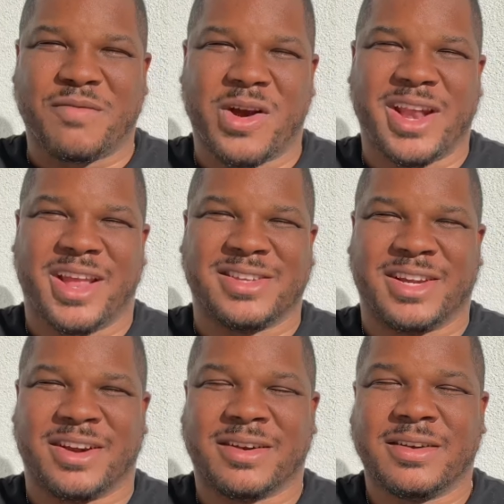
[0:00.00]
Friday is
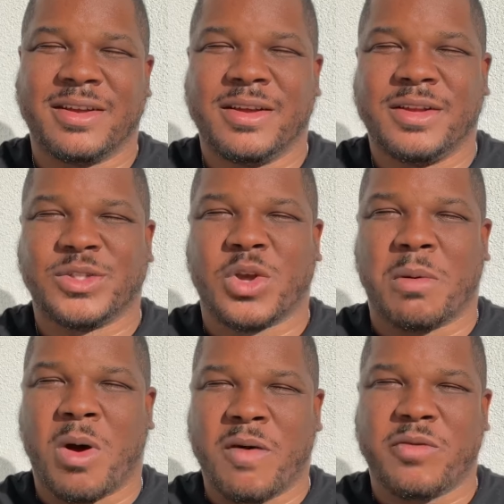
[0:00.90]
here. So
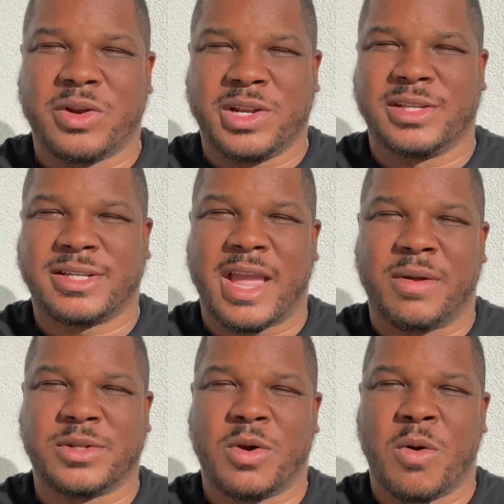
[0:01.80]
I'm offering
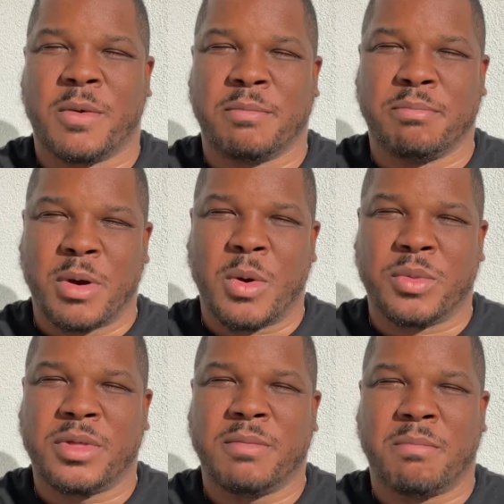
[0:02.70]
discounts on
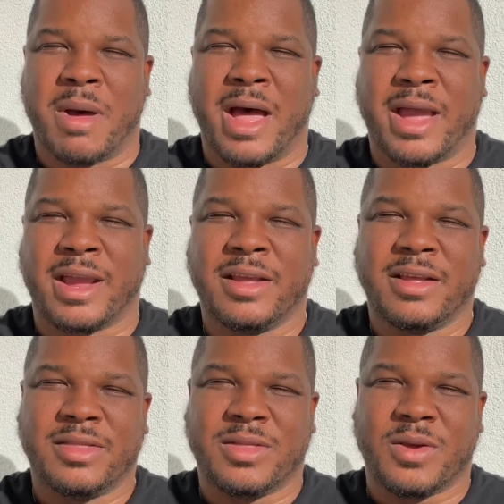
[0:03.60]
both my
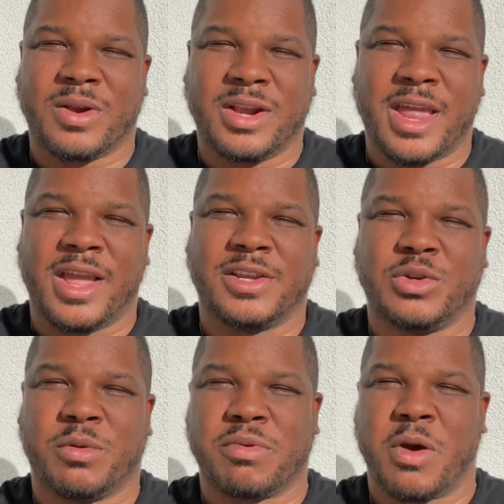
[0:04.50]
30 days
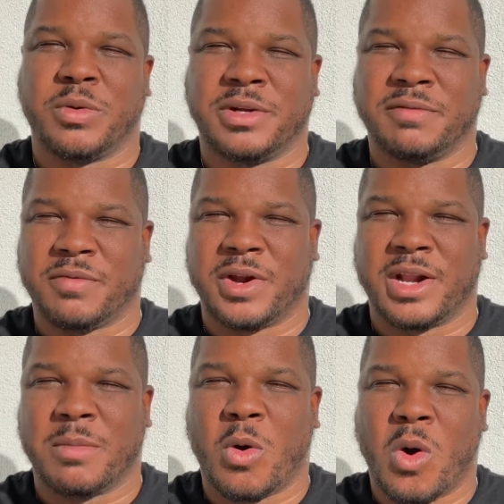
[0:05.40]
to approaching
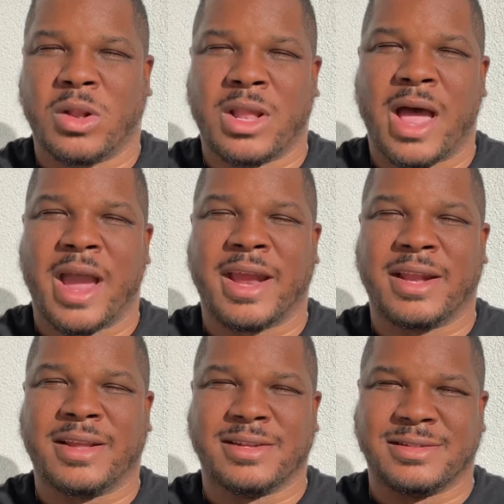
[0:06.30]
freedom online
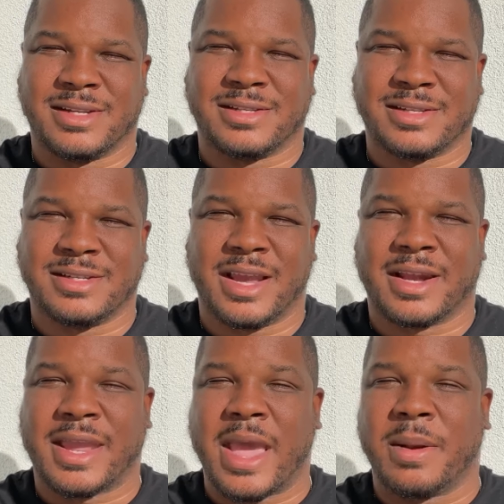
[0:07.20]
consistency and
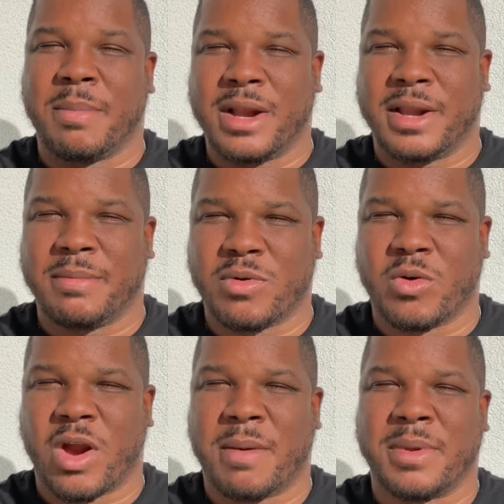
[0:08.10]
accountability
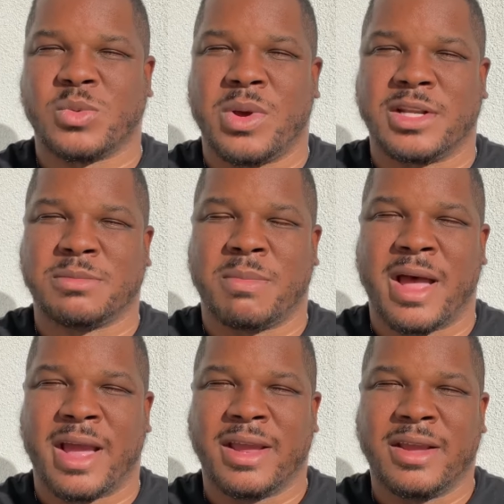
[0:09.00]
program as well as
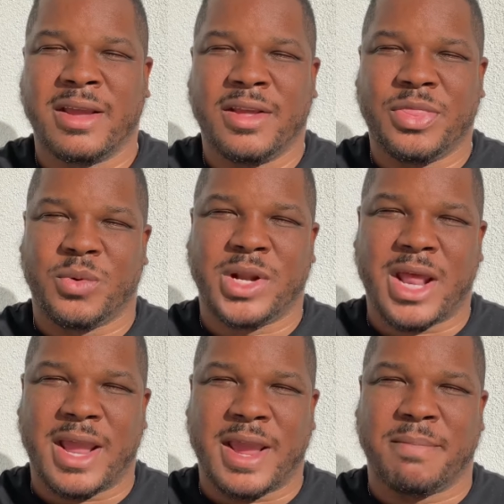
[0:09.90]
my three
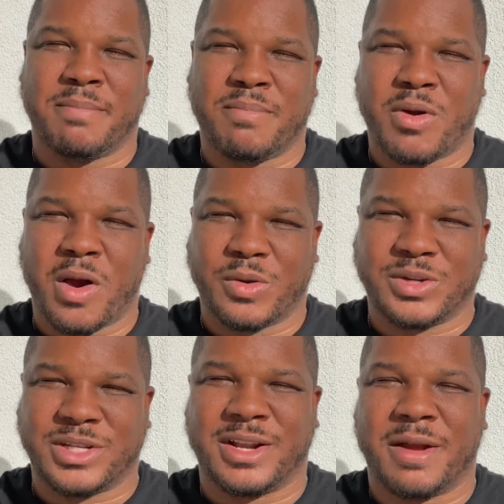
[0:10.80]
day in
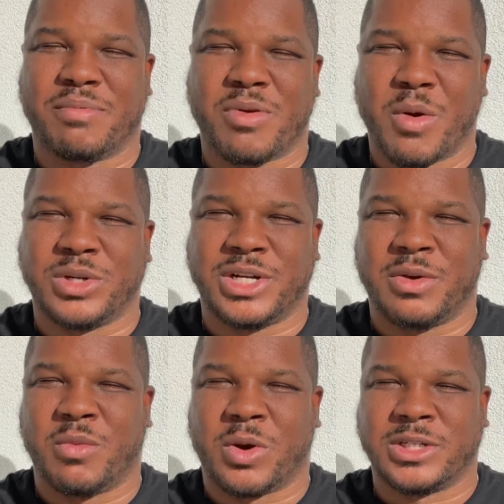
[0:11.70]
person
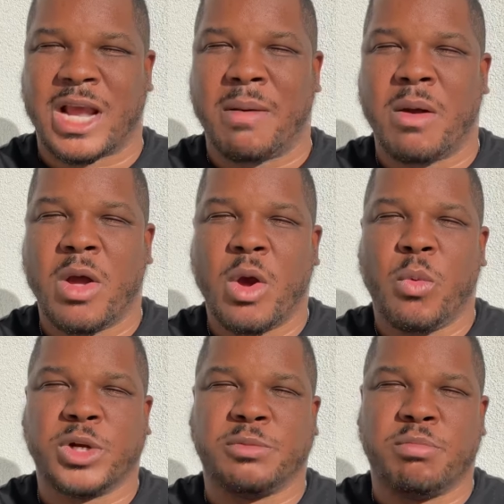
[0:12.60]
approaching workshop
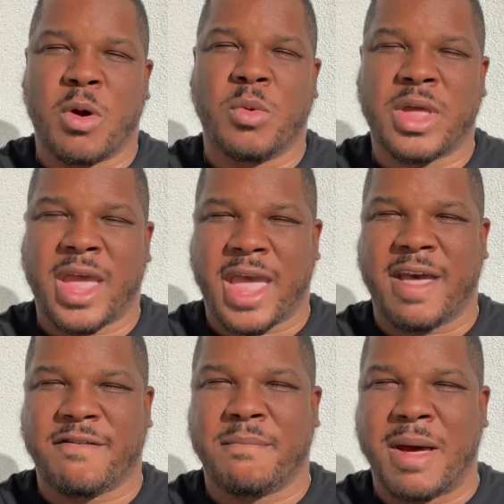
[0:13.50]
which both
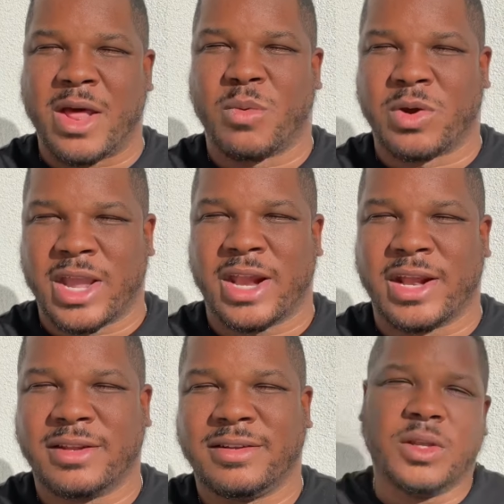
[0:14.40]
have model work in it.
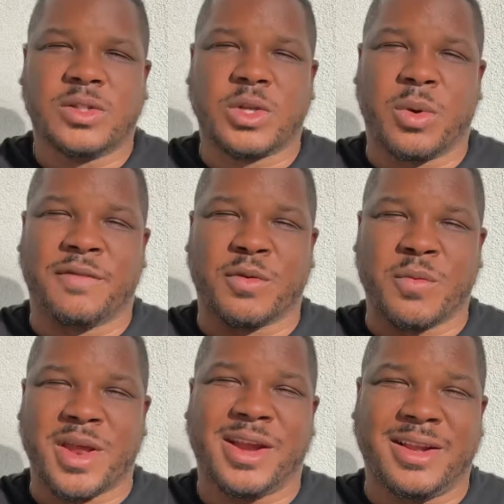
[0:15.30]
So if you're
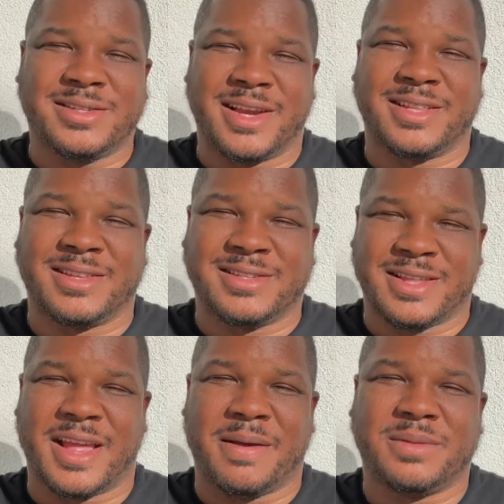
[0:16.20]
ready to take the
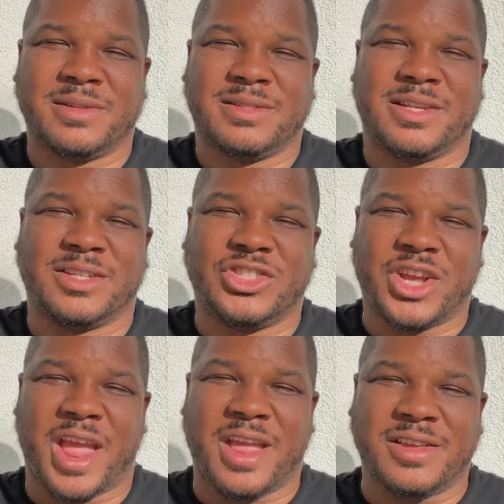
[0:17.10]
step to
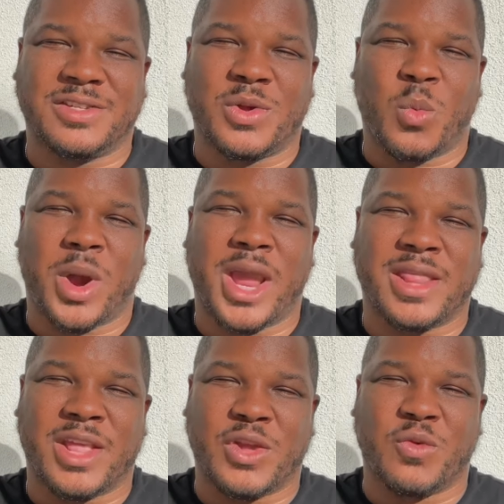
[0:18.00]
change the way
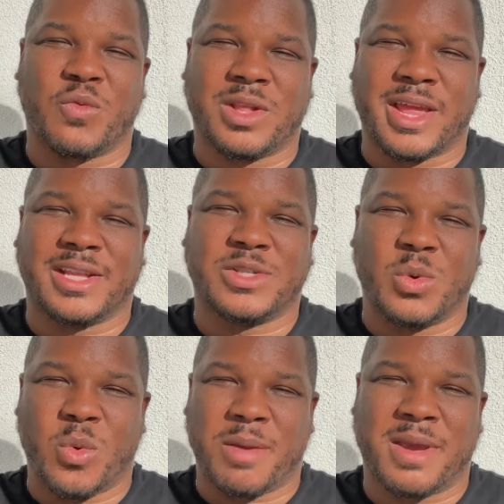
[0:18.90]
that you relate to
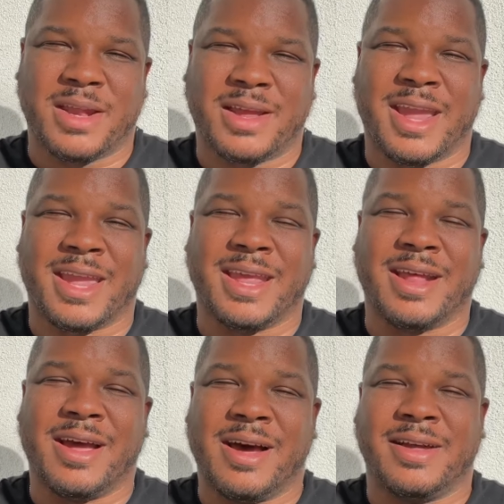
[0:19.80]
women and get
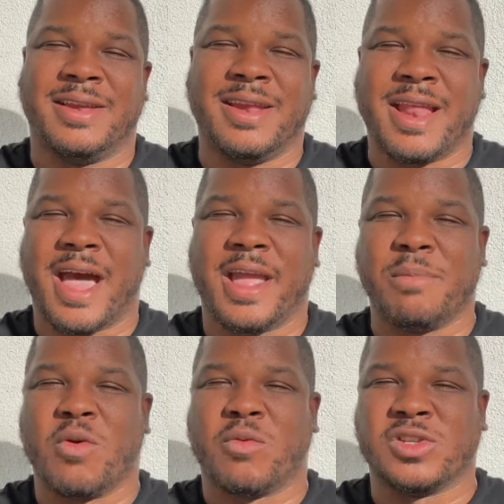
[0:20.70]

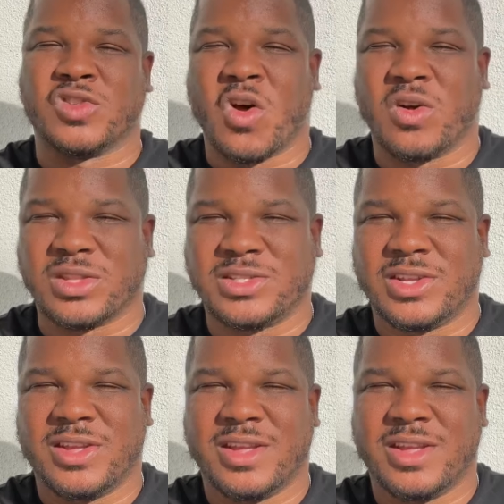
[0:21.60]
undeniable results,